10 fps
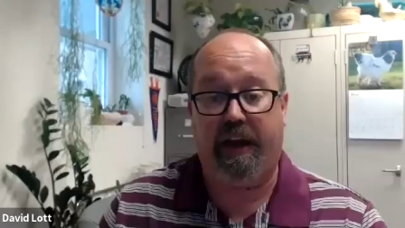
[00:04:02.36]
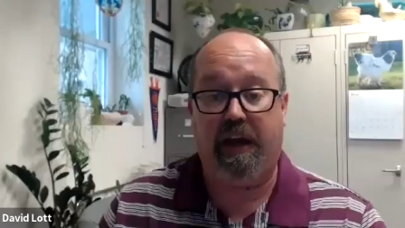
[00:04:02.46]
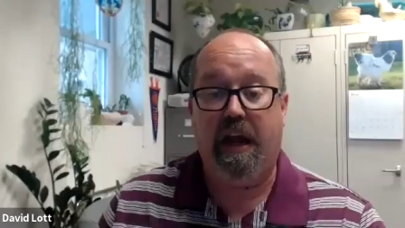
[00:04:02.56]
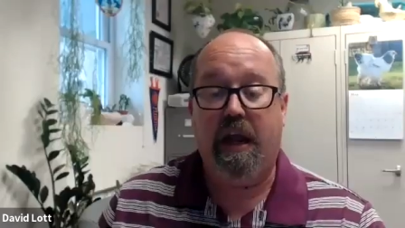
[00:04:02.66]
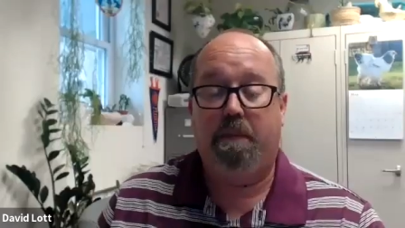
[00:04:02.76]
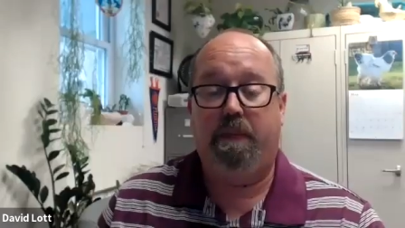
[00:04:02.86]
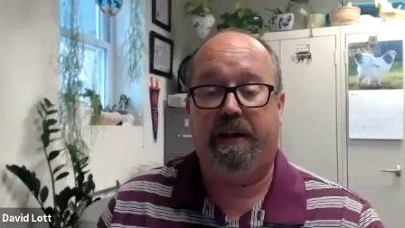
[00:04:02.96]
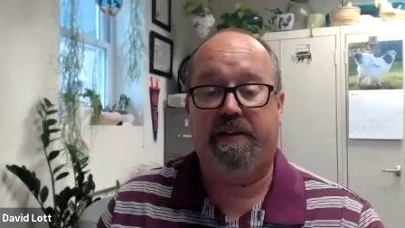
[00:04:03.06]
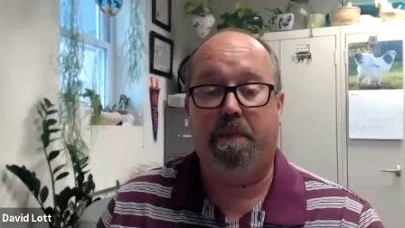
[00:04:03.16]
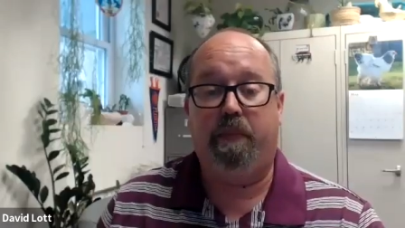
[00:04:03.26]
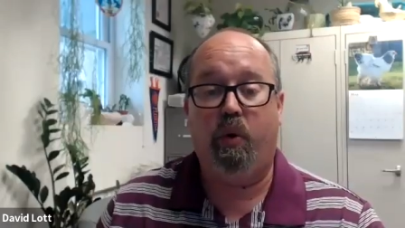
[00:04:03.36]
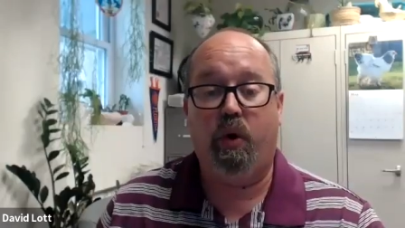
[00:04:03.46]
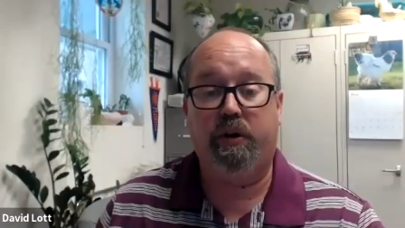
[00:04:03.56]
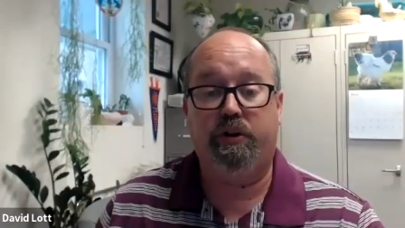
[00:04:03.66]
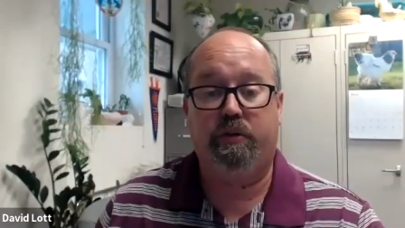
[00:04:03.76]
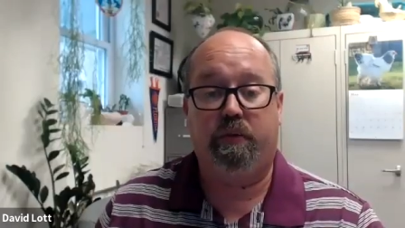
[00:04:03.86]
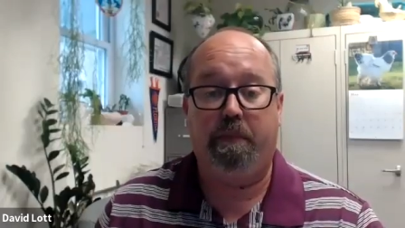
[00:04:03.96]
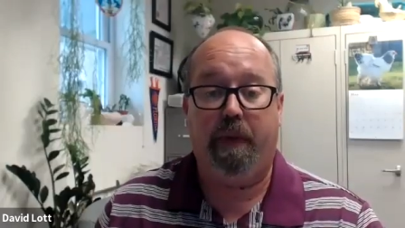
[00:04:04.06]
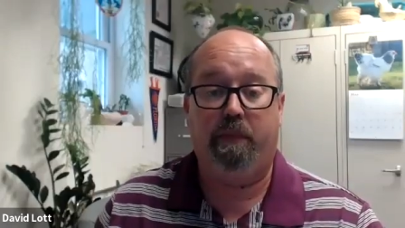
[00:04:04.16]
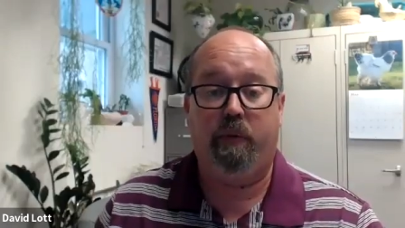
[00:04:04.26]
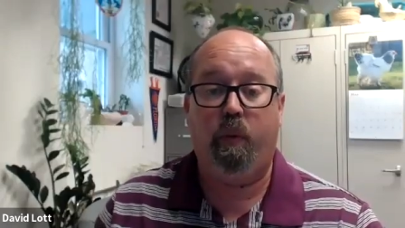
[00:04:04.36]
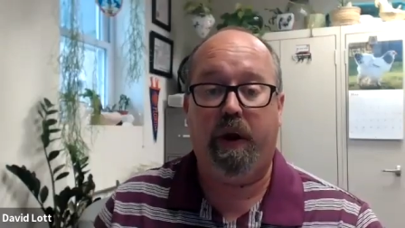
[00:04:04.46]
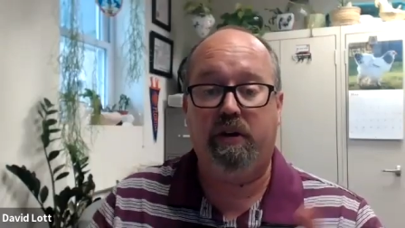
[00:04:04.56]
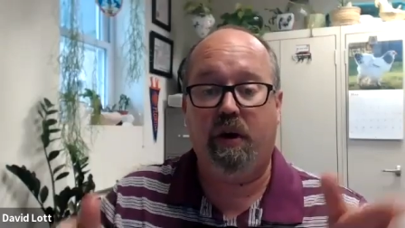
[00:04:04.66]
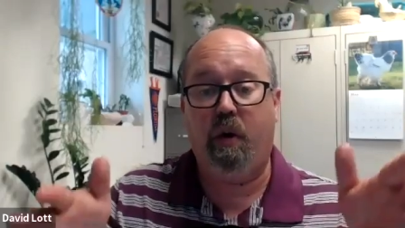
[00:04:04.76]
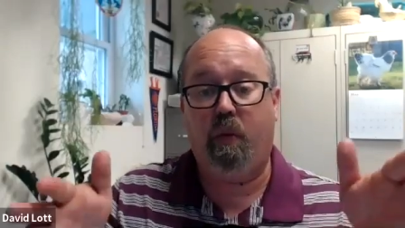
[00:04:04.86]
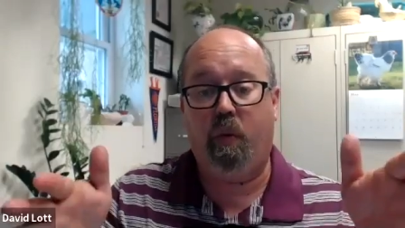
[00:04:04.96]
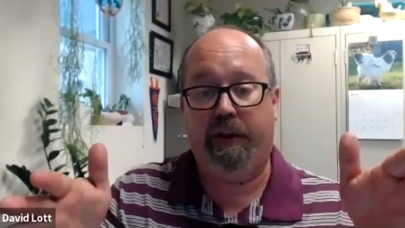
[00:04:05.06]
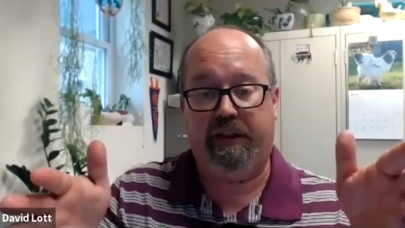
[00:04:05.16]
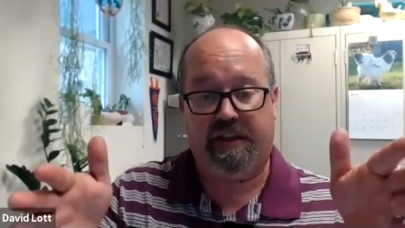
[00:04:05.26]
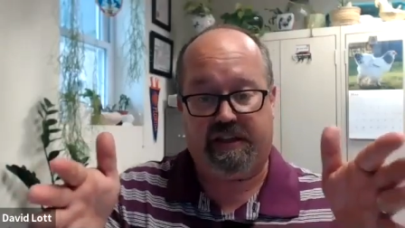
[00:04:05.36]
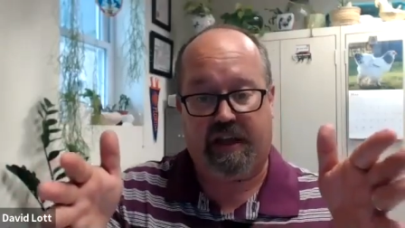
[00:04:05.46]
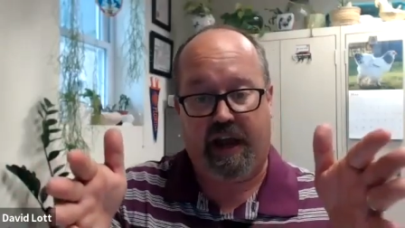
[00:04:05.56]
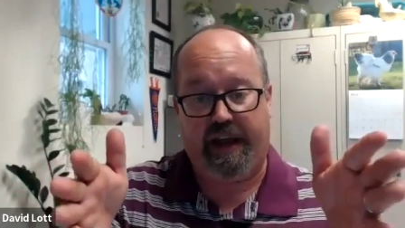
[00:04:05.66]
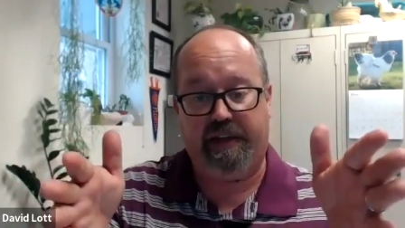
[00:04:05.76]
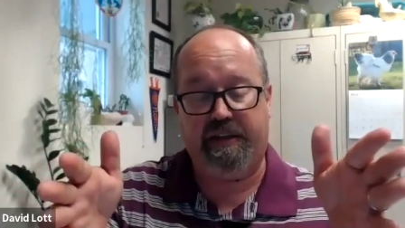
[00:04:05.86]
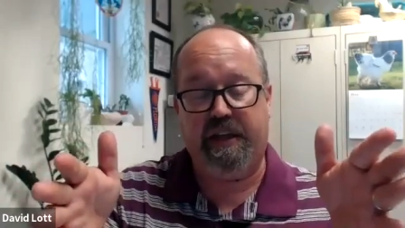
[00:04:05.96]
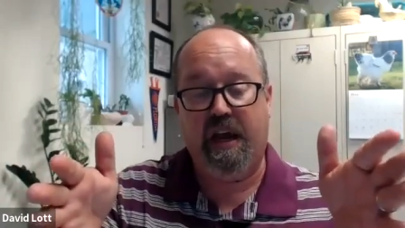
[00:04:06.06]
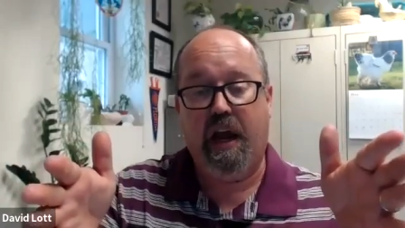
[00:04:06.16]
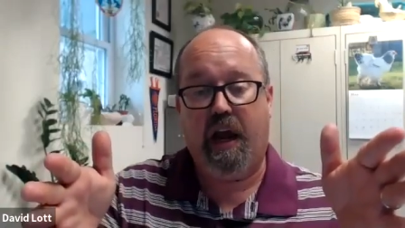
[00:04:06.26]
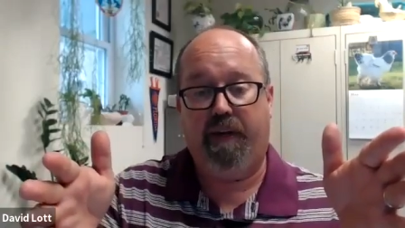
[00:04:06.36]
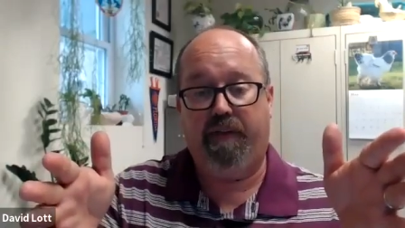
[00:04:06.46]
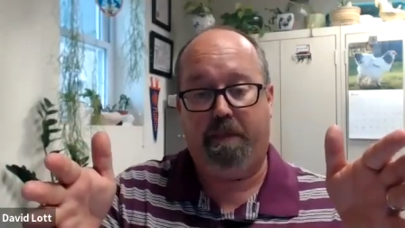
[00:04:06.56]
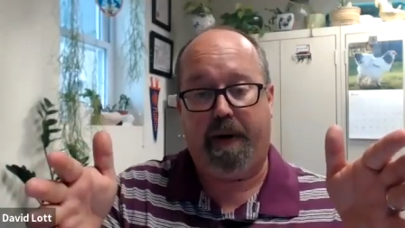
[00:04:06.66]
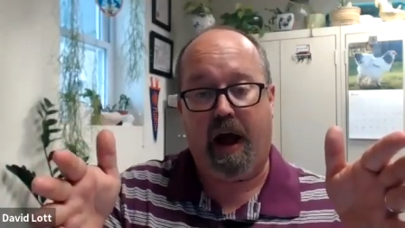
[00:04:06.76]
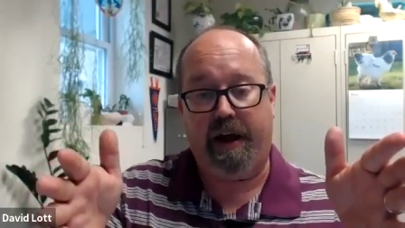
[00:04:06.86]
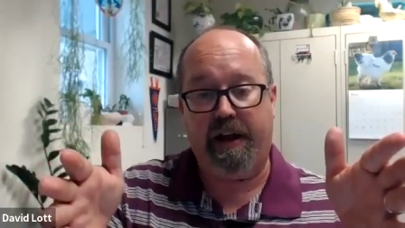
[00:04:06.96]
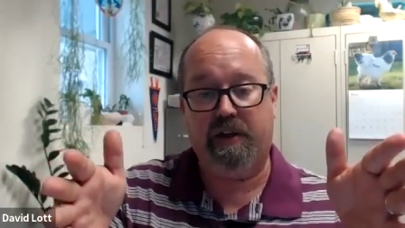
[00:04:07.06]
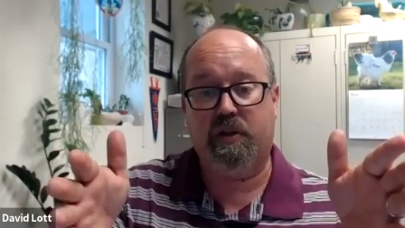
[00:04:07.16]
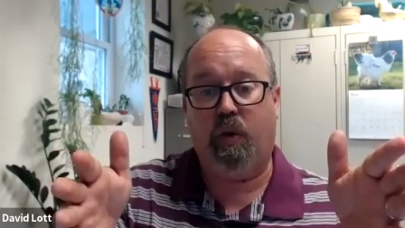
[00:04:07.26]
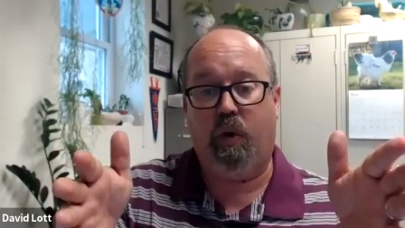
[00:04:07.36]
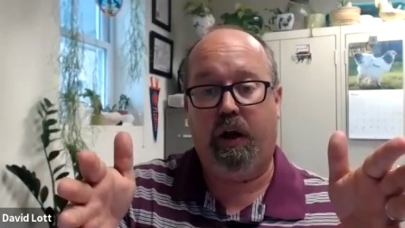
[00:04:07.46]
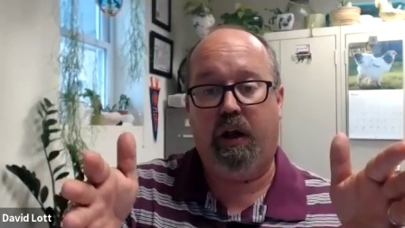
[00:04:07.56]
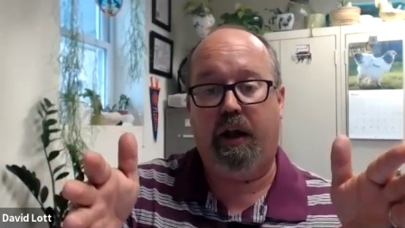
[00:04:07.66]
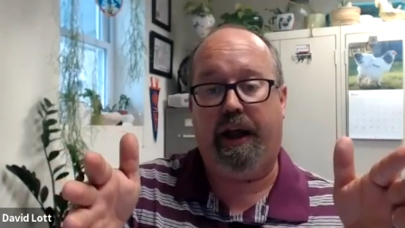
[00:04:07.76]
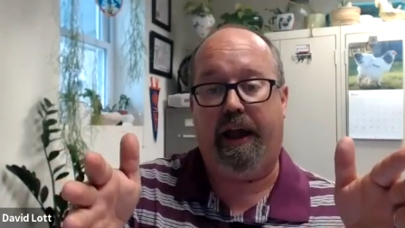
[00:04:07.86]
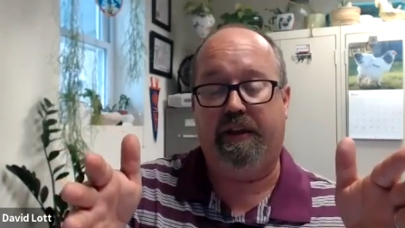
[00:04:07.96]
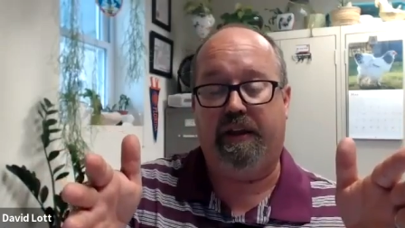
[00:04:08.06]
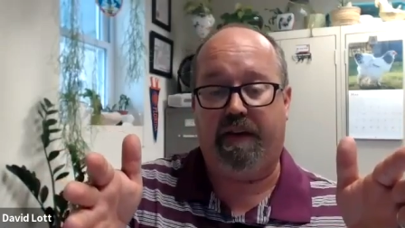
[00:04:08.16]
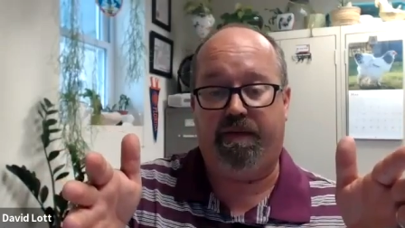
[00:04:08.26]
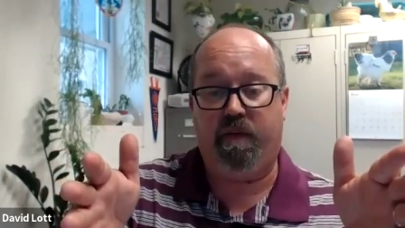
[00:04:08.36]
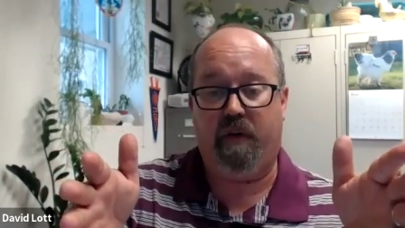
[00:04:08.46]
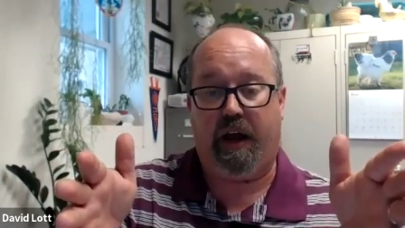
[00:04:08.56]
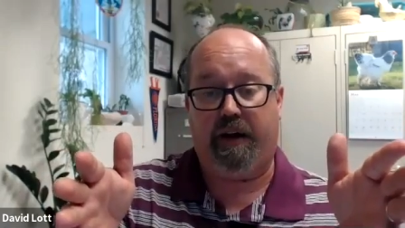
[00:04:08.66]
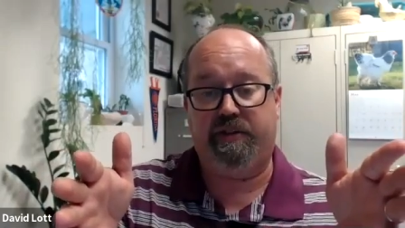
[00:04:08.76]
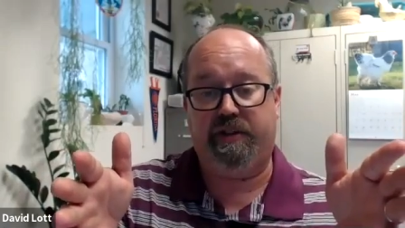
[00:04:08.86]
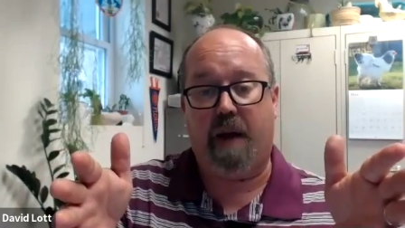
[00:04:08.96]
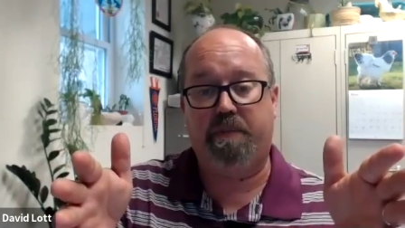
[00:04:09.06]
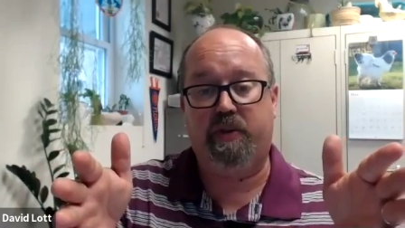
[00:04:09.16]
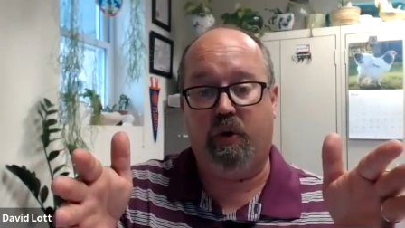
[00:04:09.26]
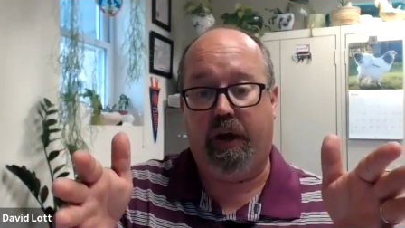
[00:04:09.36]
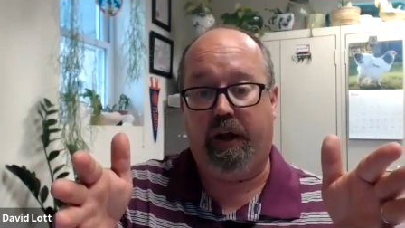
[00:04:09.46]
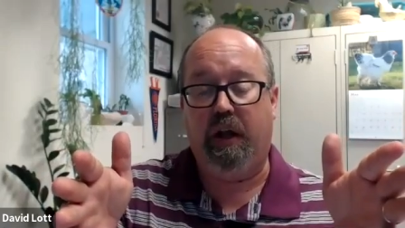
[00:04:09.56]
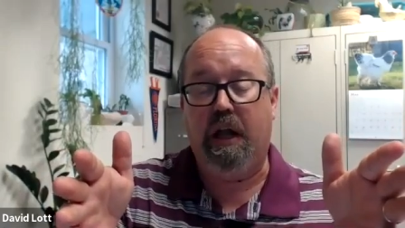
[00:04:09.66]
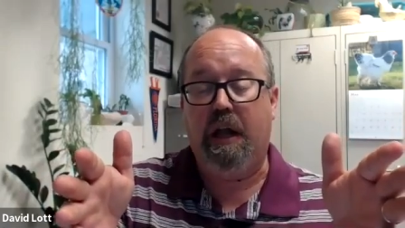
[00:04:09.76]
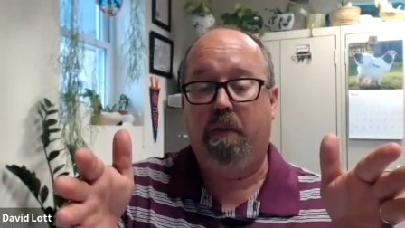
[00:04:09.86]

it, but it's important to remember we don't want the sides of the potting soil and the topsoil